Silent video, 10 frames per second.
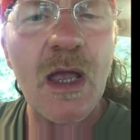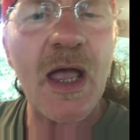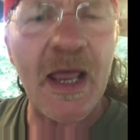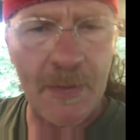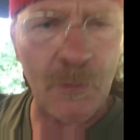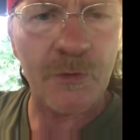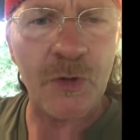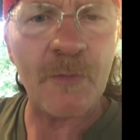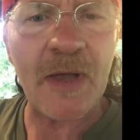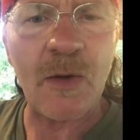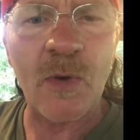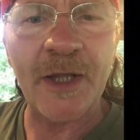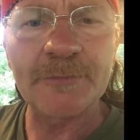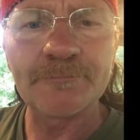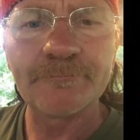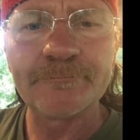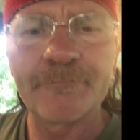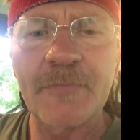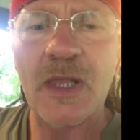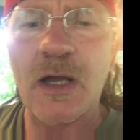And I'm going to do them that way.
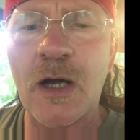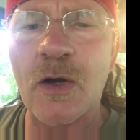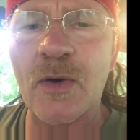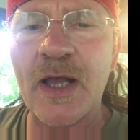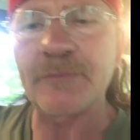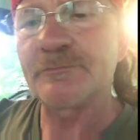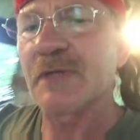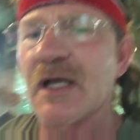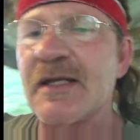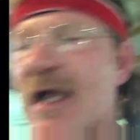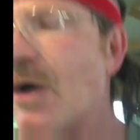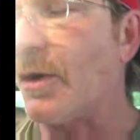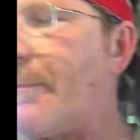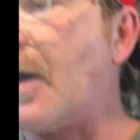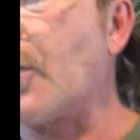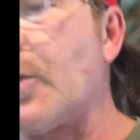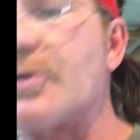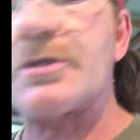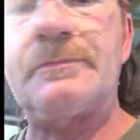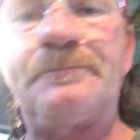All right, now our burgers